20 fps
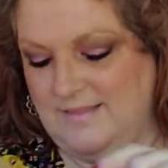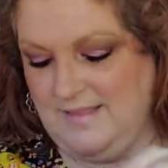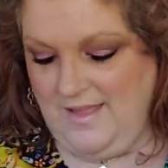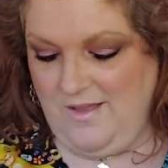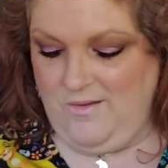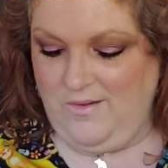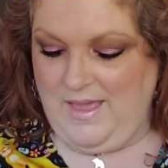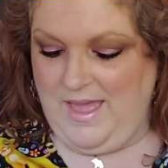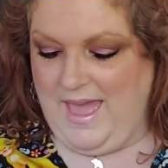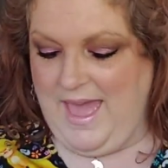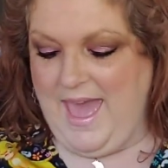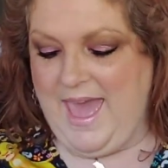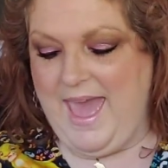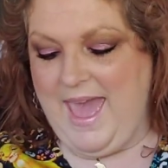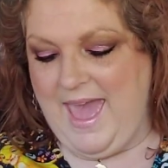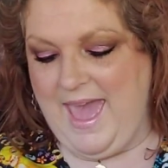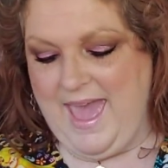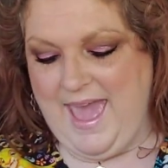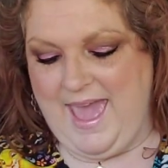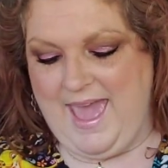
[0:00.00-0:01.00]

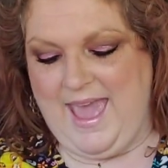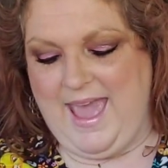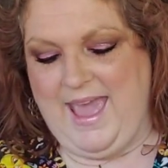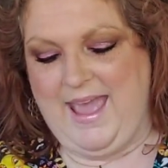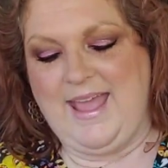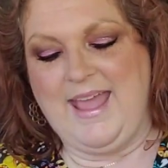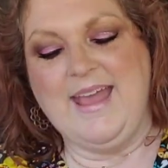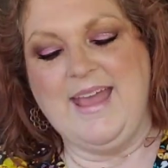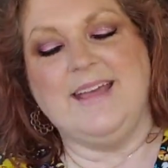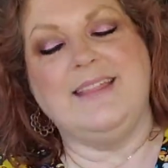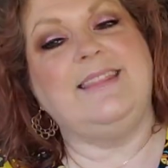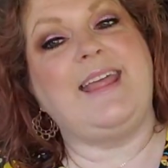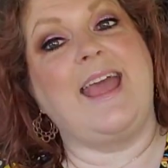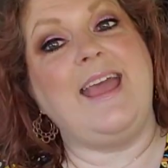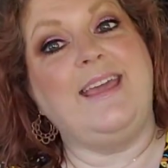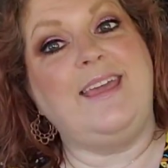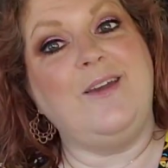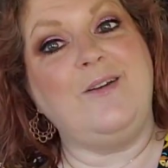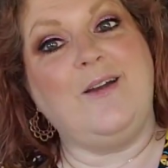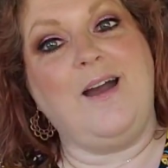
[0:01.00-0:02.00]
okay.
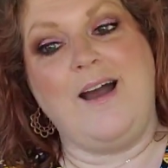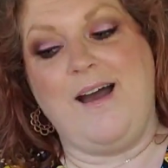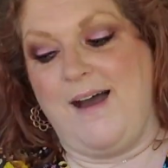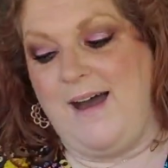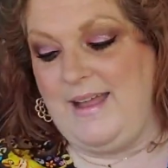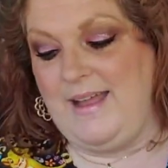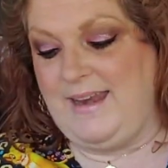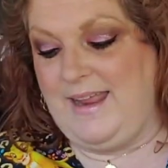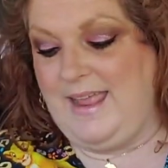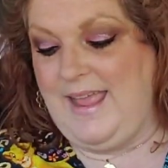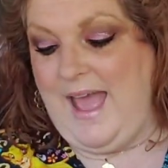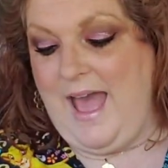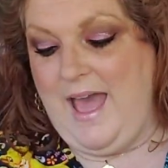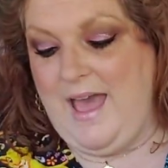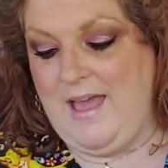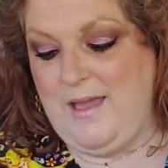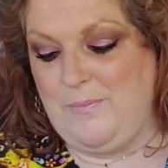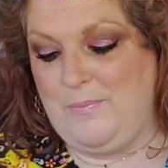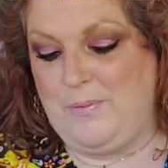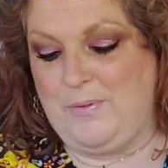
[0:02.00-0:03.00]
Thank you, Connie.
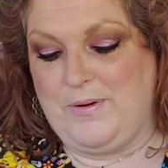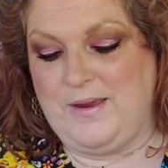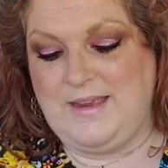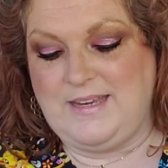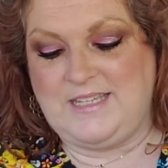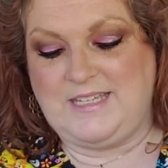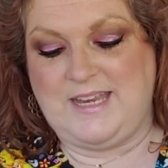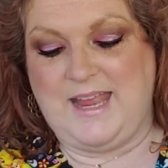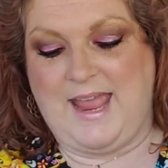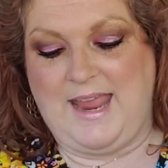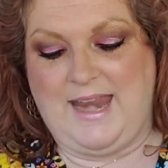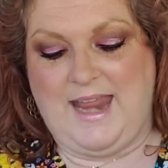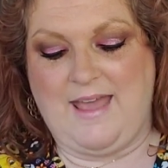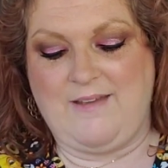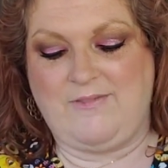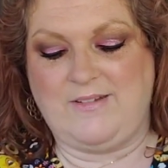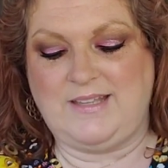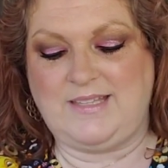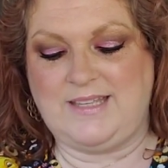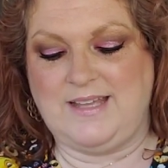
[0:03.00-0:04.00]
I appreciate
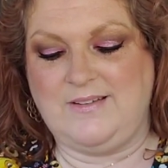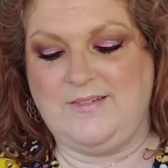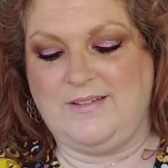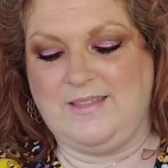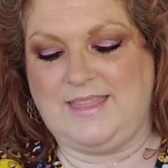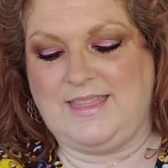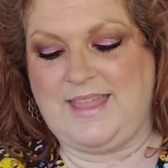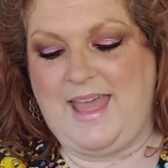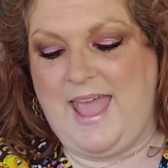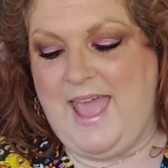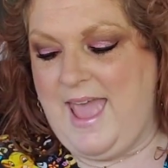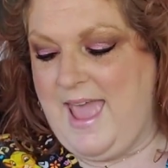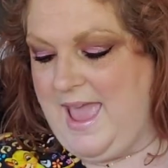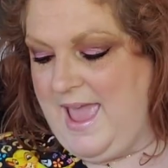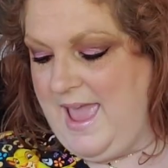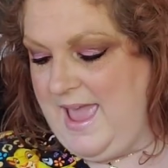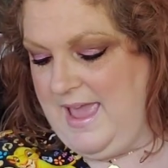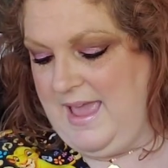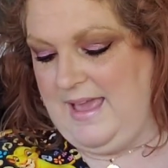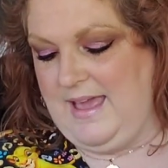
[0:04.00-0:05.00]
every single
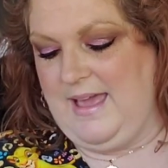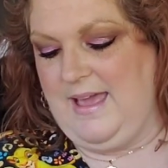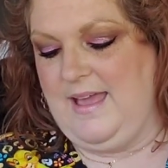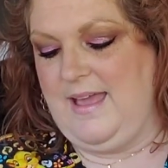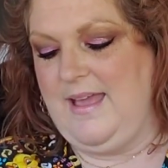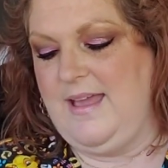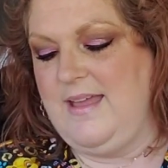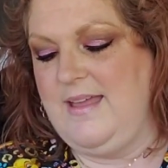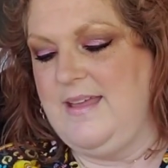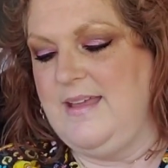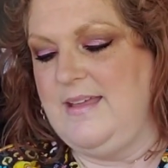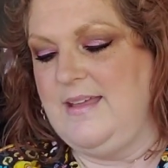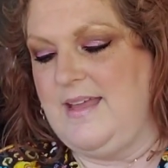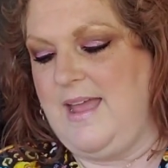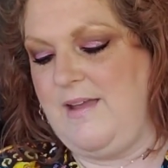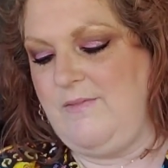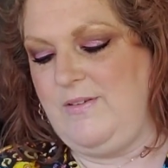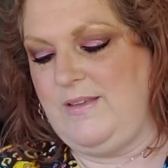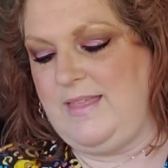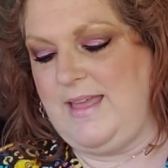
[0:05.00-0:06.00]
thing.
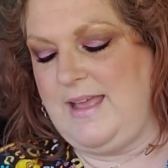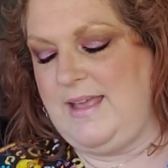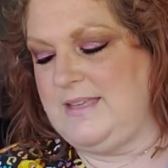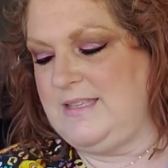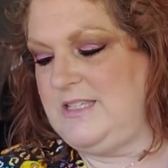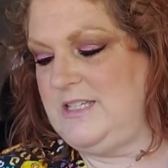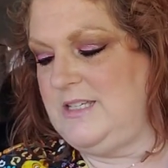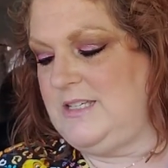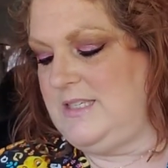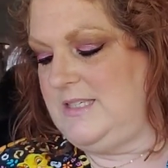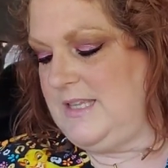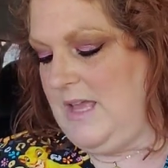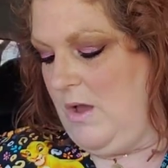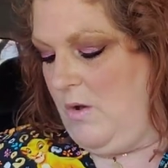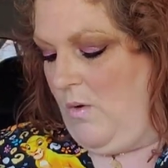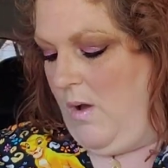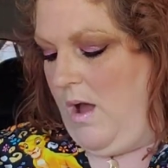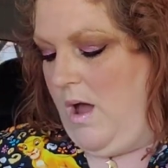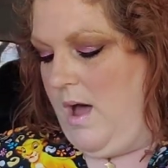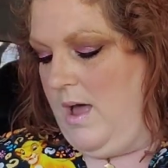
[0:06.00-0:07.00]
Everything is just
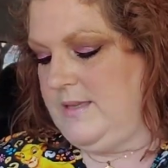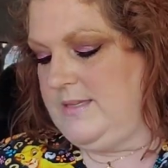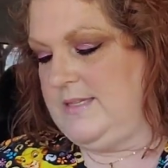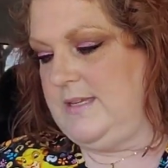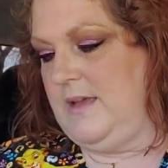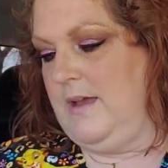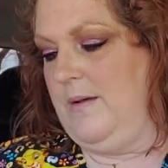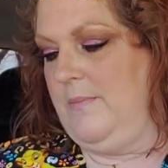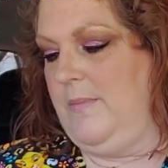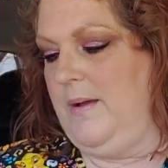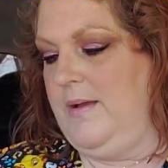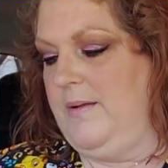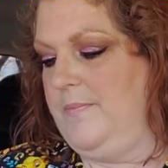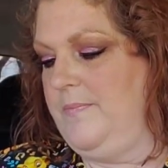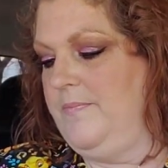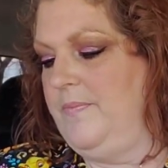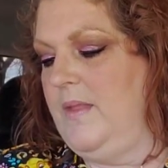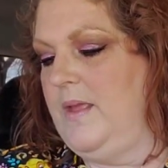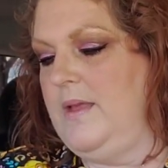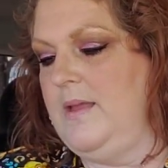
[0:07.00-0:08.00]
so awesome.
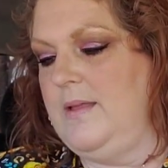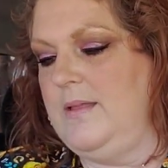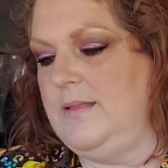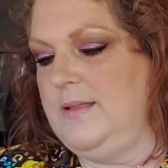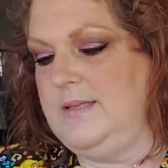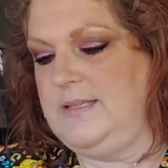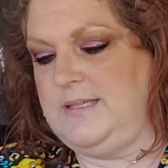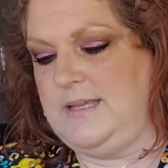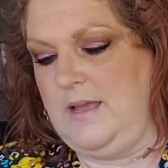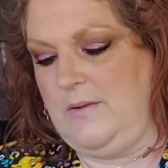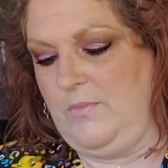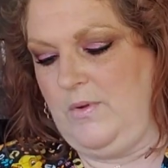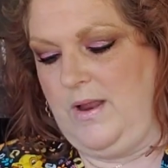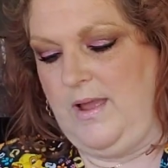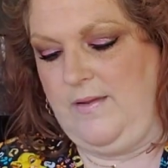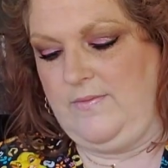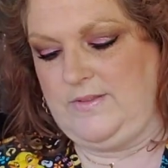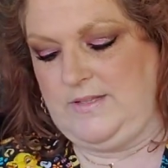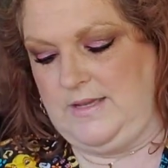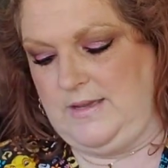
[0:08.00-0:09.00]
Let's see, I'm gonna
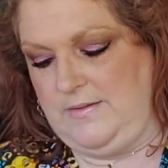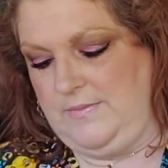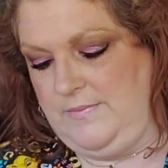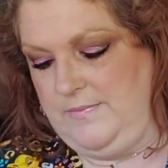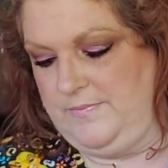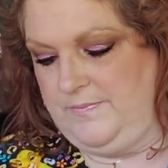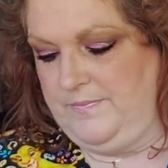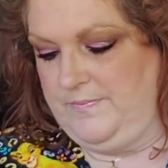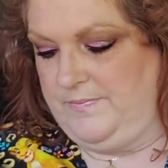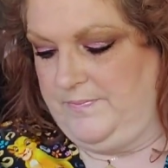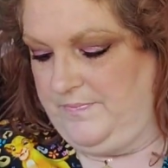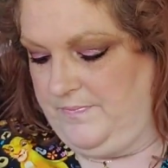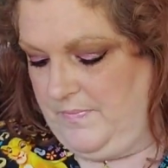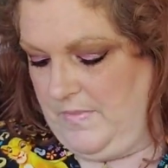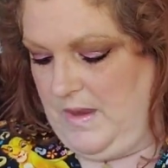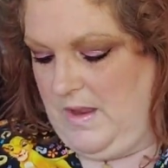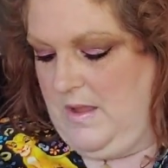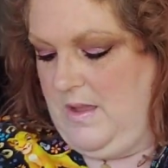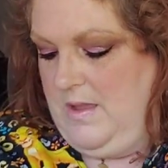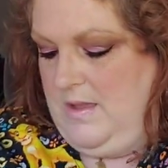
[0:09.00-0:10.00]
have
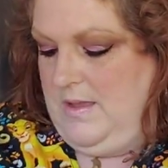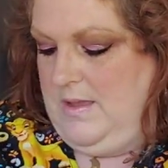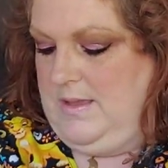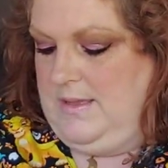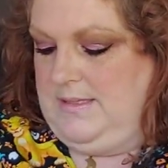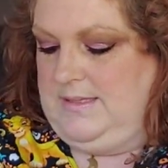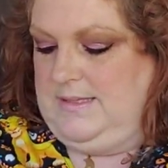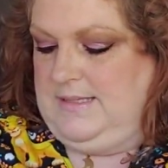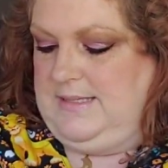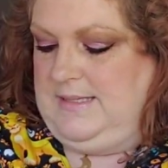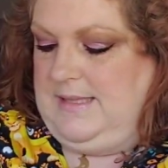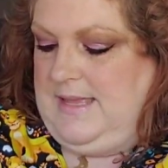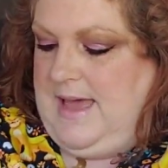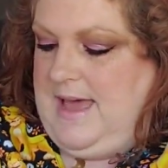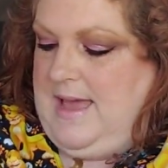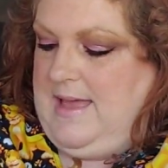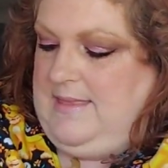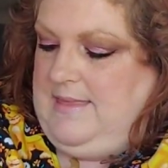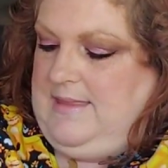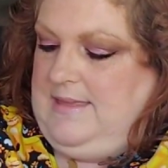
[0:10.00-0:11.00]
to
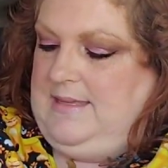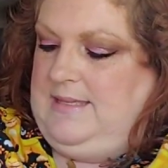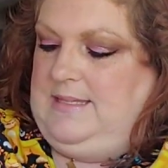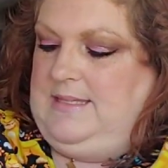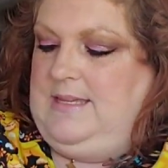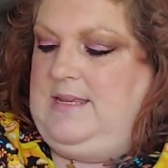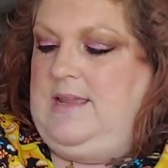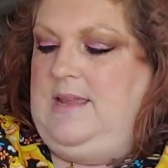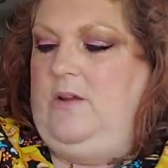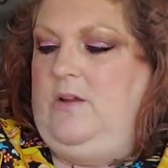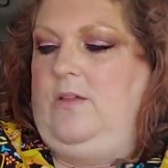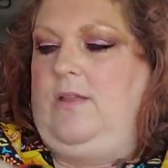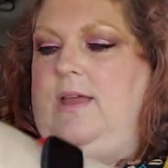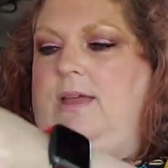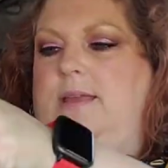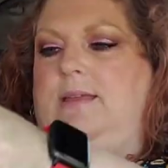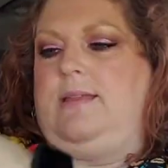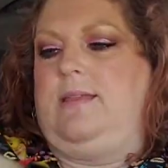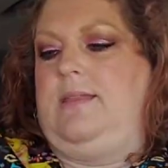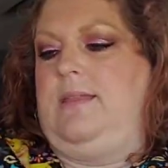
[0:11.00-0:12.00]
slide this in here
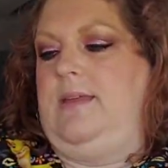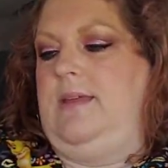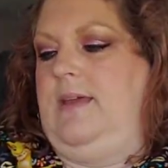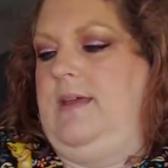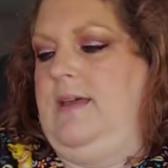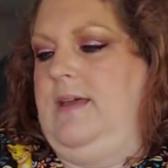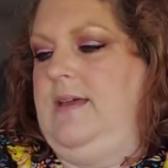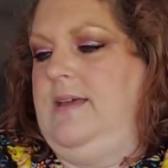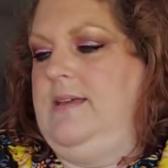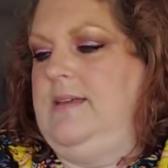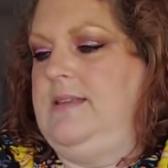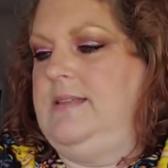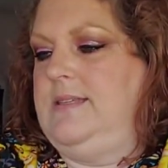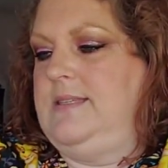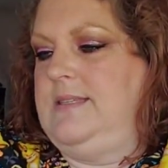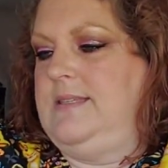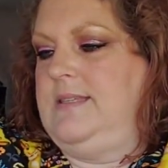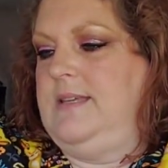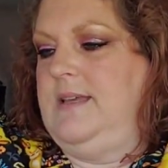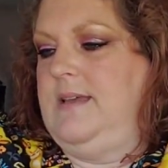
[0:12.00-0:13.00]
like
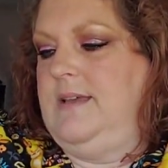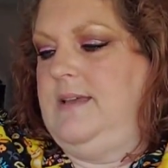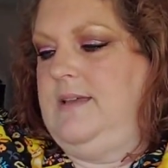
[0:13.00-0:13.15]
this.